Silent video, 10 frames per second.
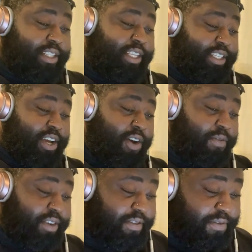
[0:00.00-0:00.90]
Let's
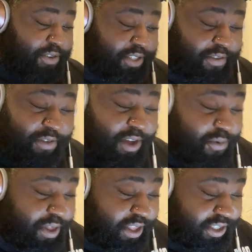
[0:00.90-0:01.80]
cover first of all
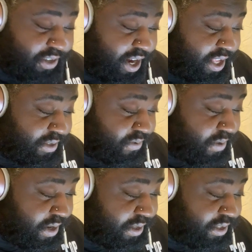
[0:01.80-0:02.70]
what the trials
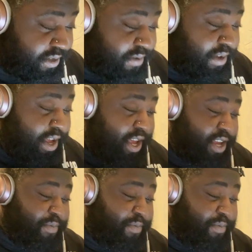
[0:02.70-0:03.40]
were. So you